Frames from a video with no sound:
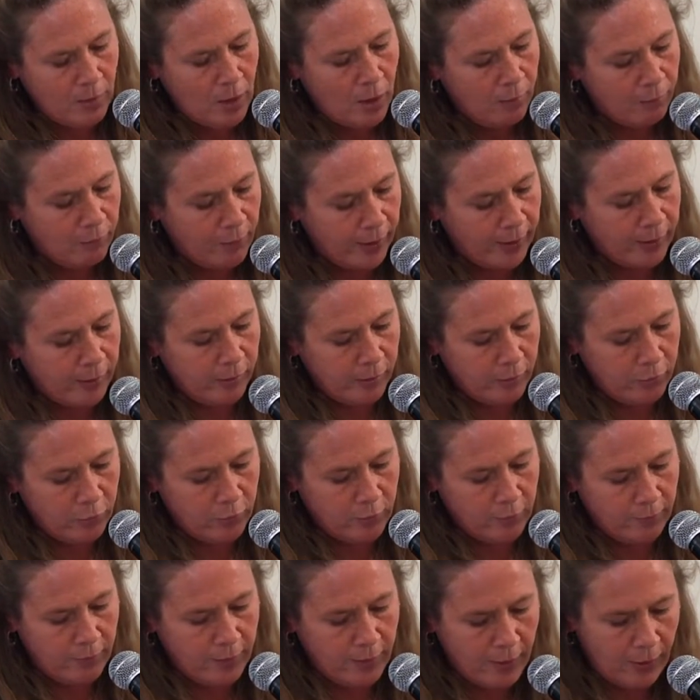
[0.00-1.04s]
A
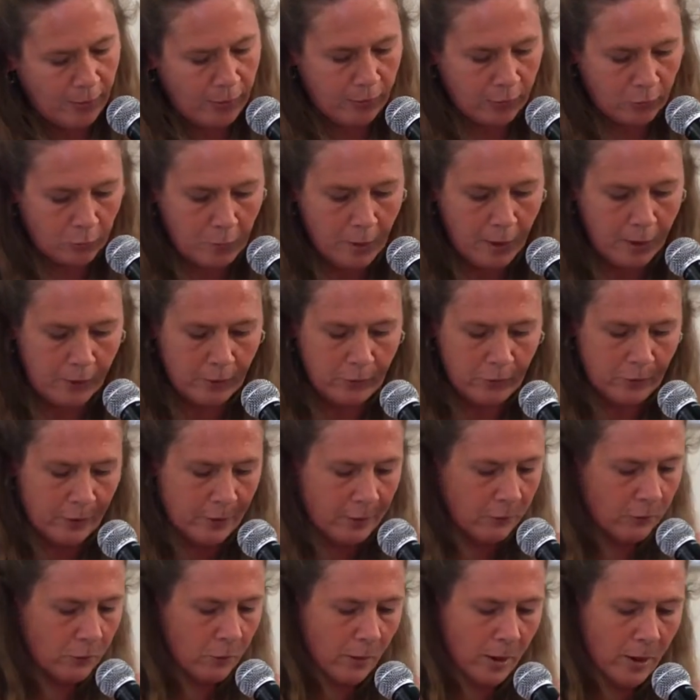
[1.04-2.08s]
violation of the ethics policy
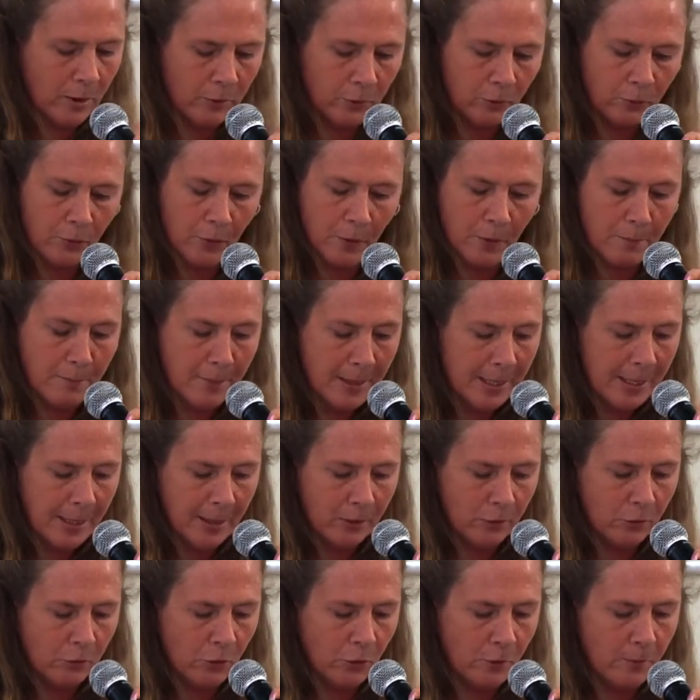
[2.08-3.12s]
is grounds for
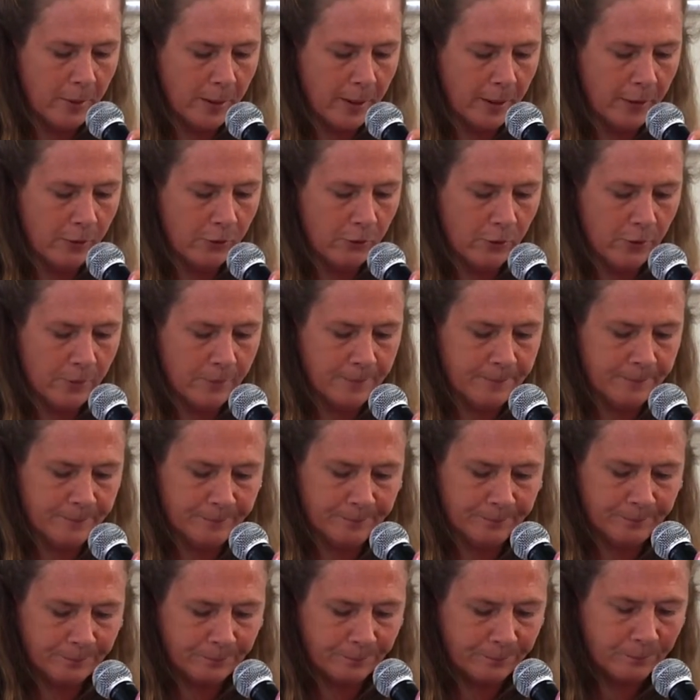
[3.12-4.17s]
immediate
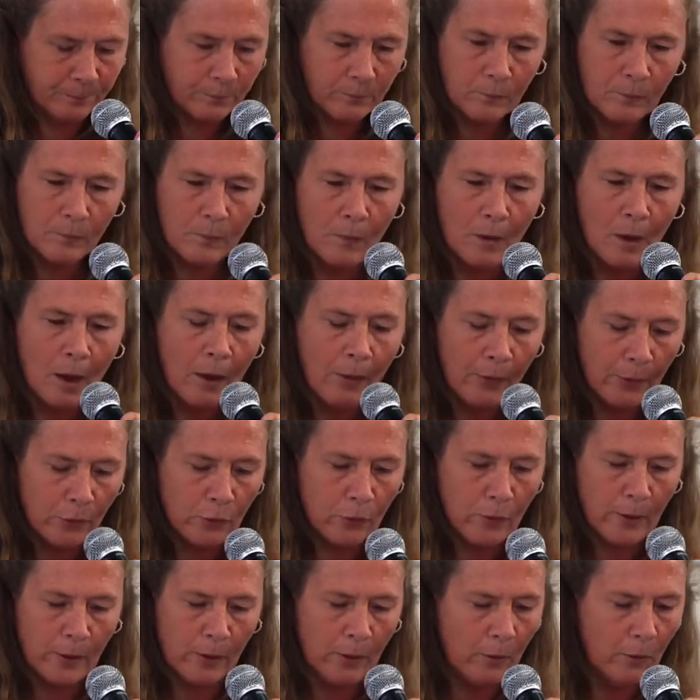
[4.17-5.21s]
termination. The
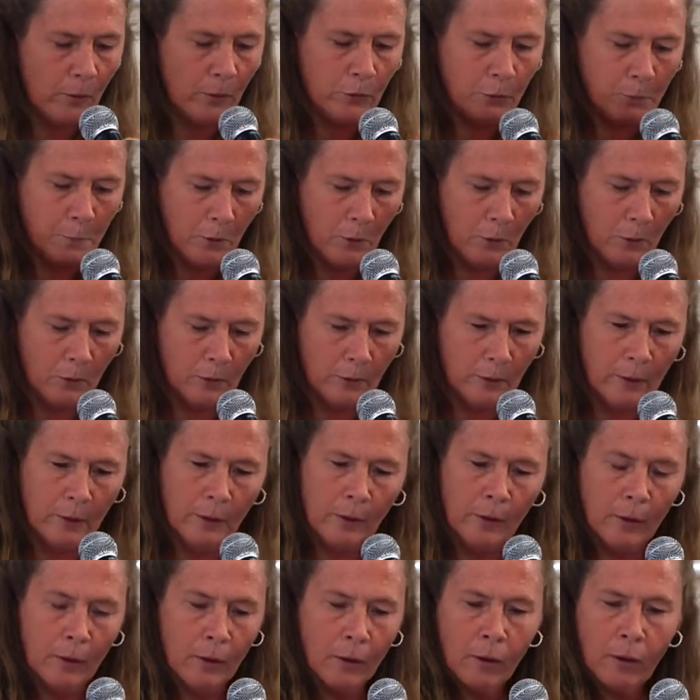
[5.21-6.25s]
trigger was pulled.
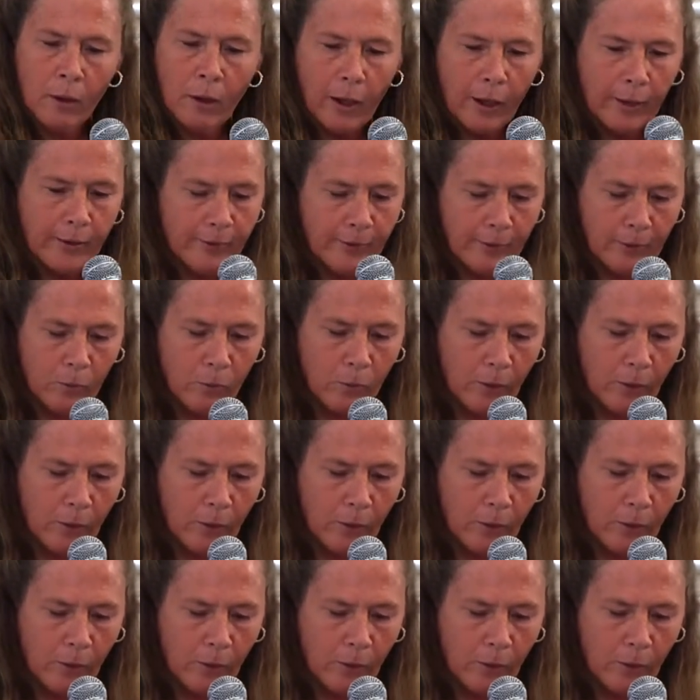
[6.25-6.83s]
I did